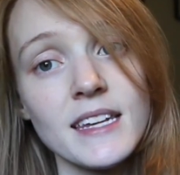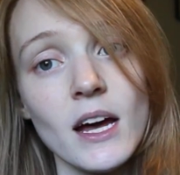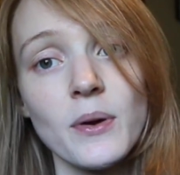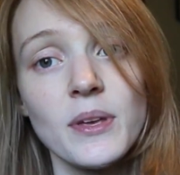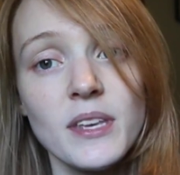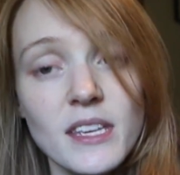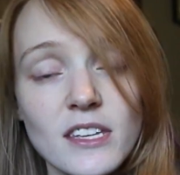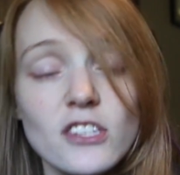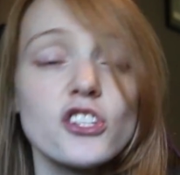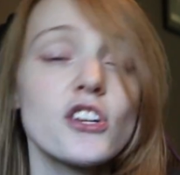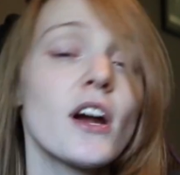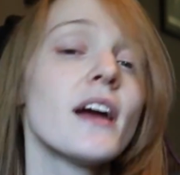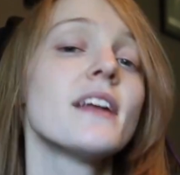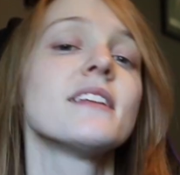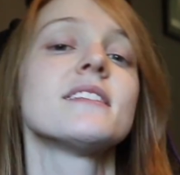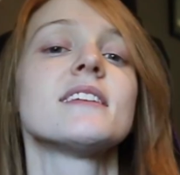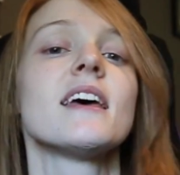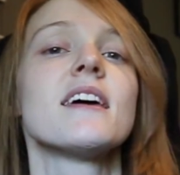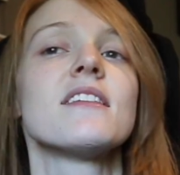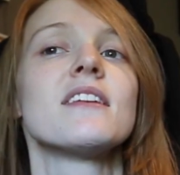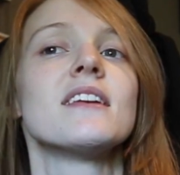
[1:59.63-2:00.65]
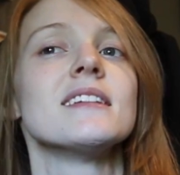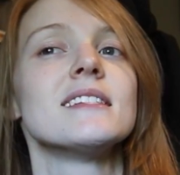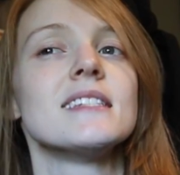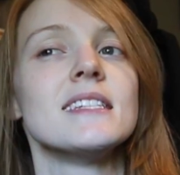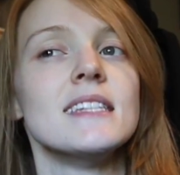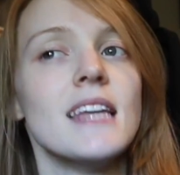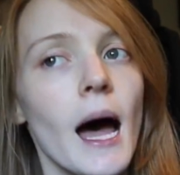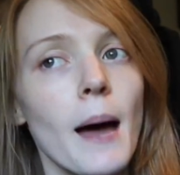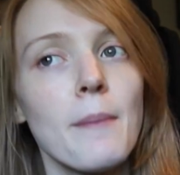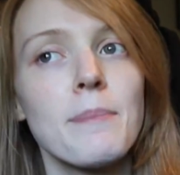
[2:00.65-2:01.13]
Now, he's trying to say that it's
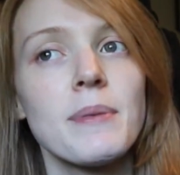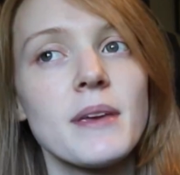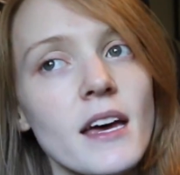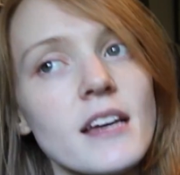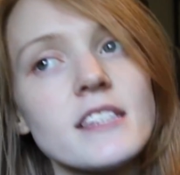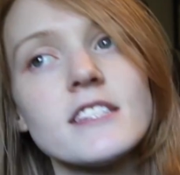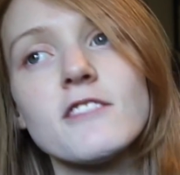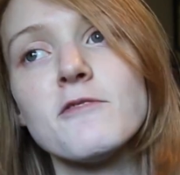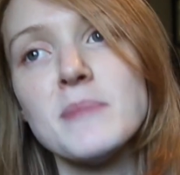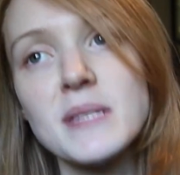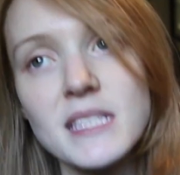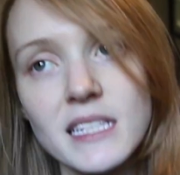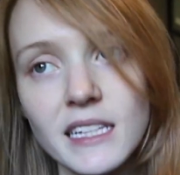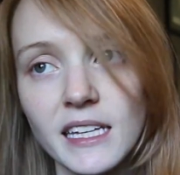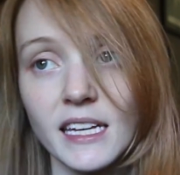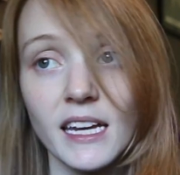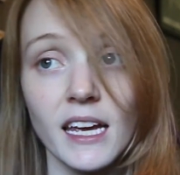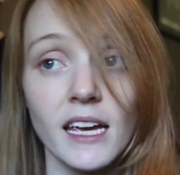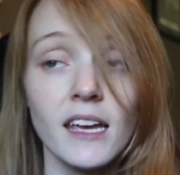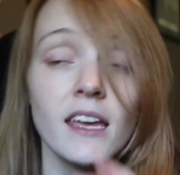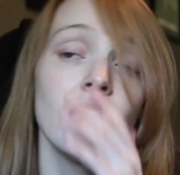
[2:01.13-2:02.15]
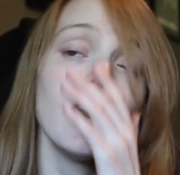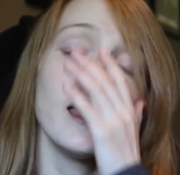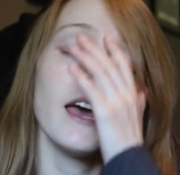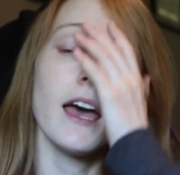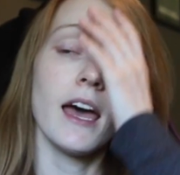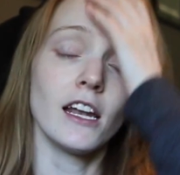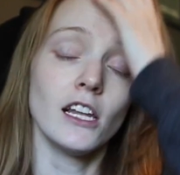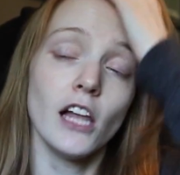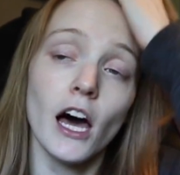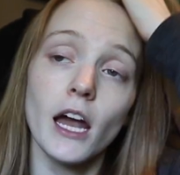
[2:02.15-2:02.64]
not because of misleading,
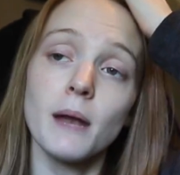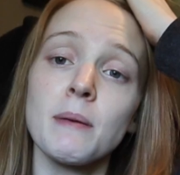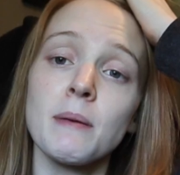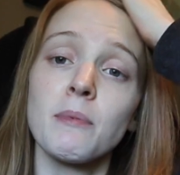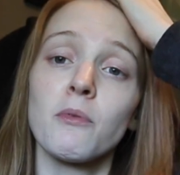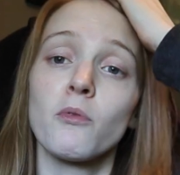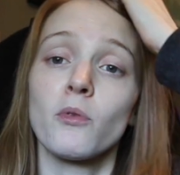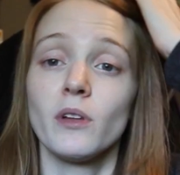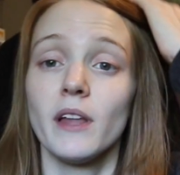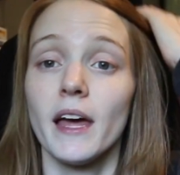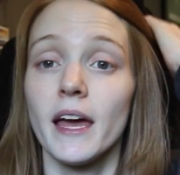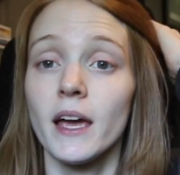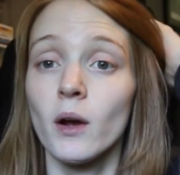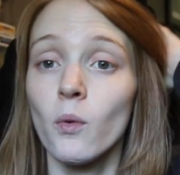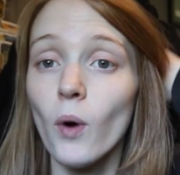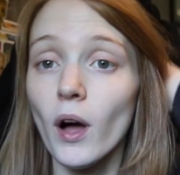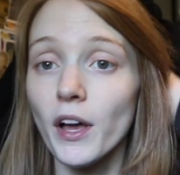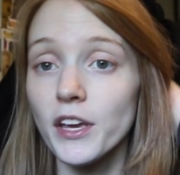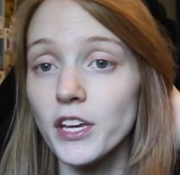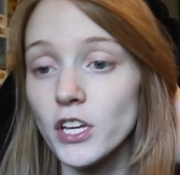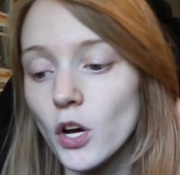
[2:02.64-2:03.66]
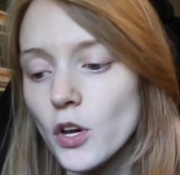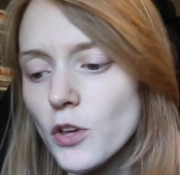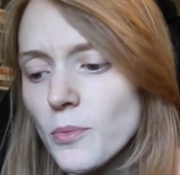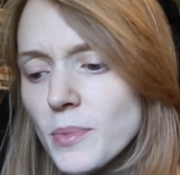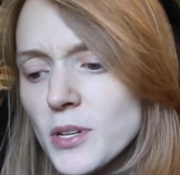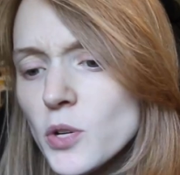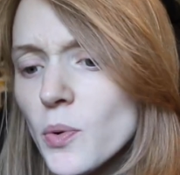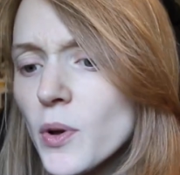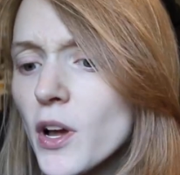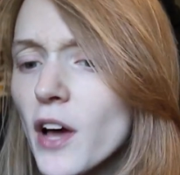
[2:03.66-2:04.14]
and a people were like, well, you know, you've
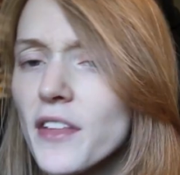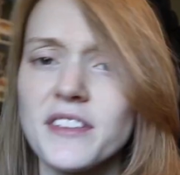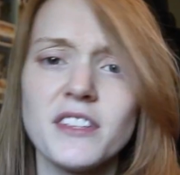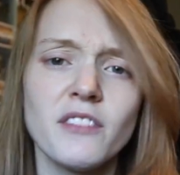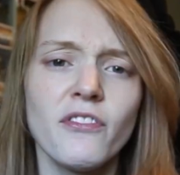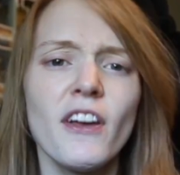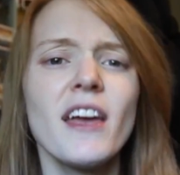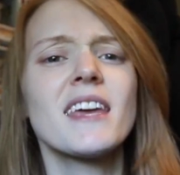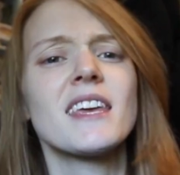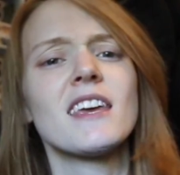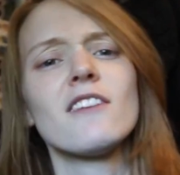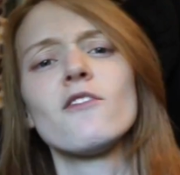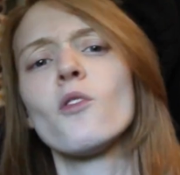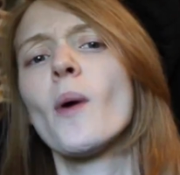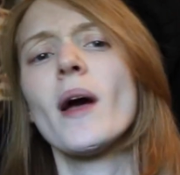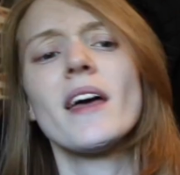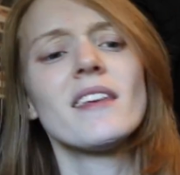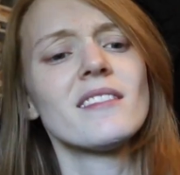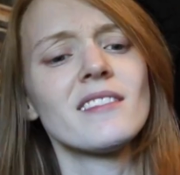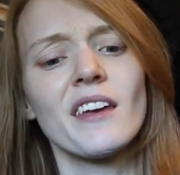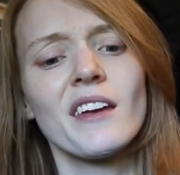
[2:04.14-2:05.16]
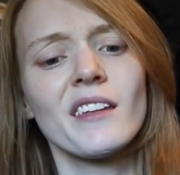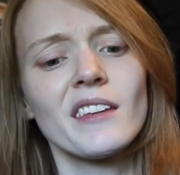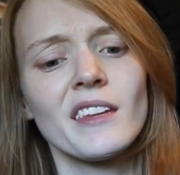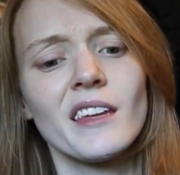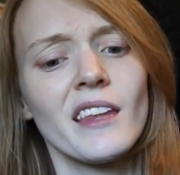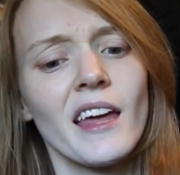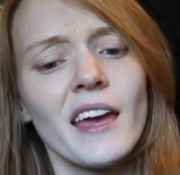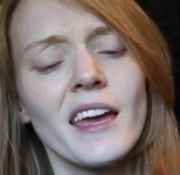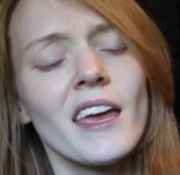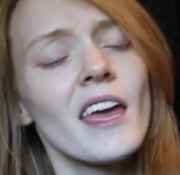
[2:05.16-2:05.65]
been doing all these fake giveaways
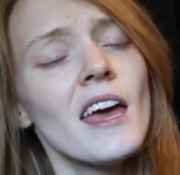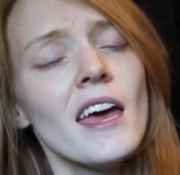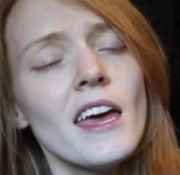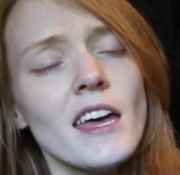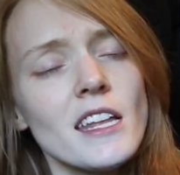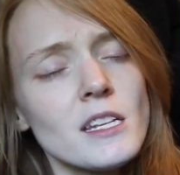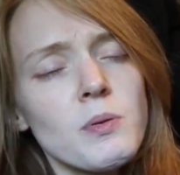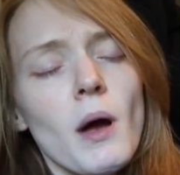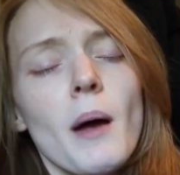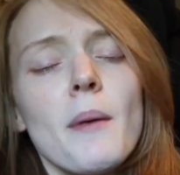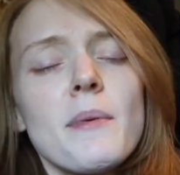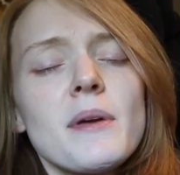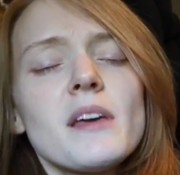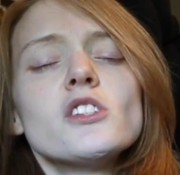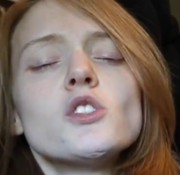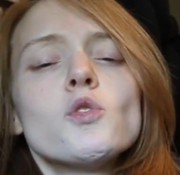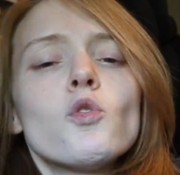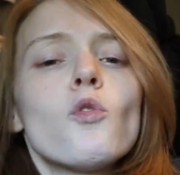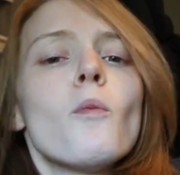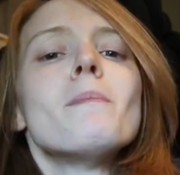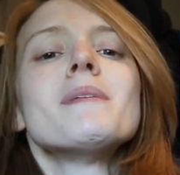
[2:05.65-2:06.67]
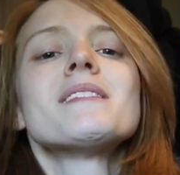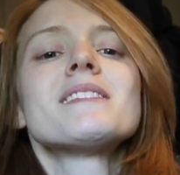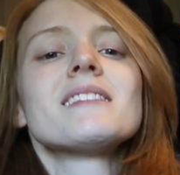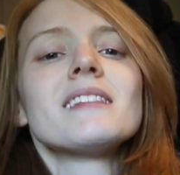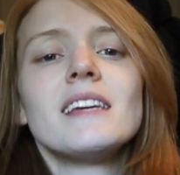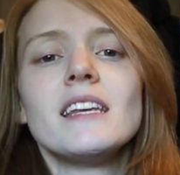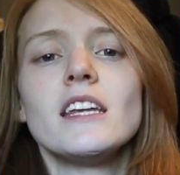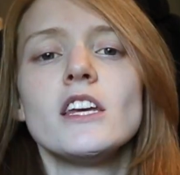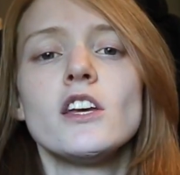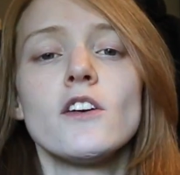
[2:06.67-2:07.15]
lately, like, it's probably because you were
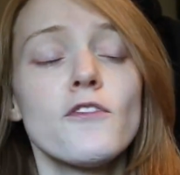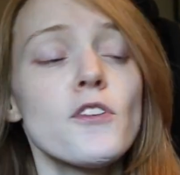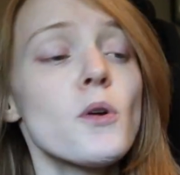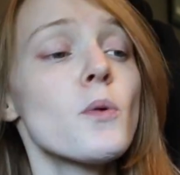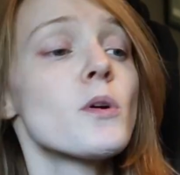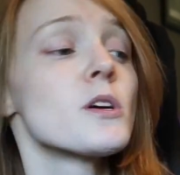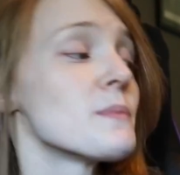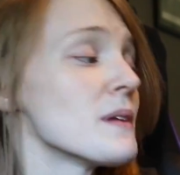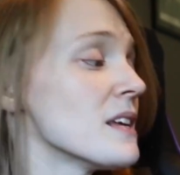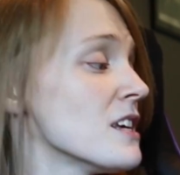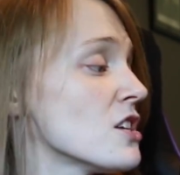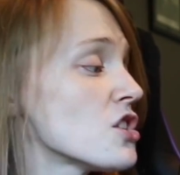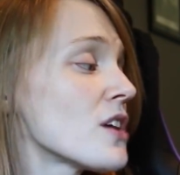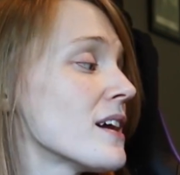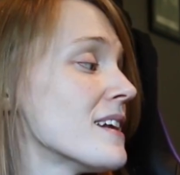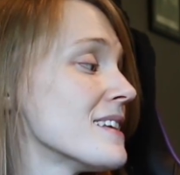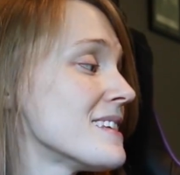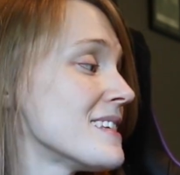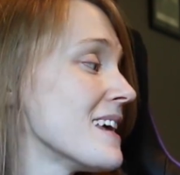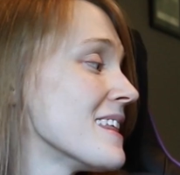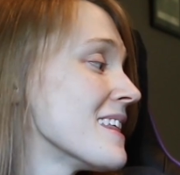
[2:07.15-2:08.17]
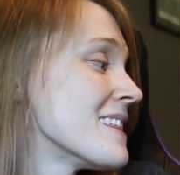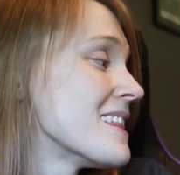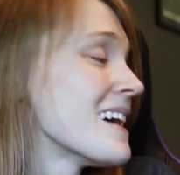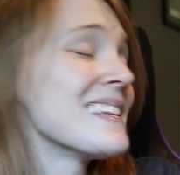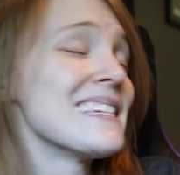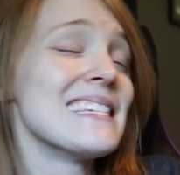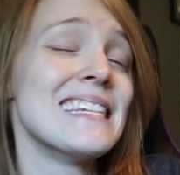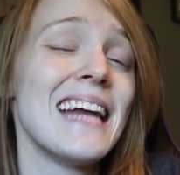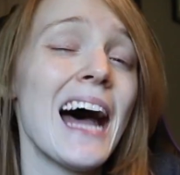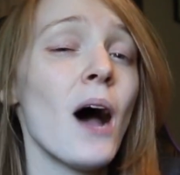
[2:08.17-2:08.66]
misleading your viewers, but he's trying to say that
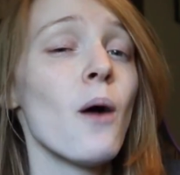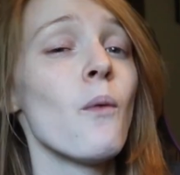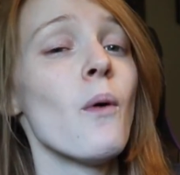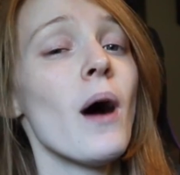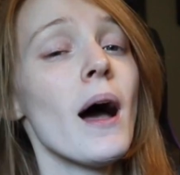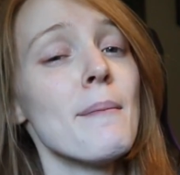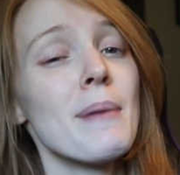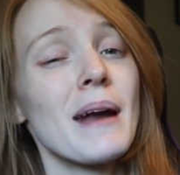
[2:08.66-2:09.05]
that's not why.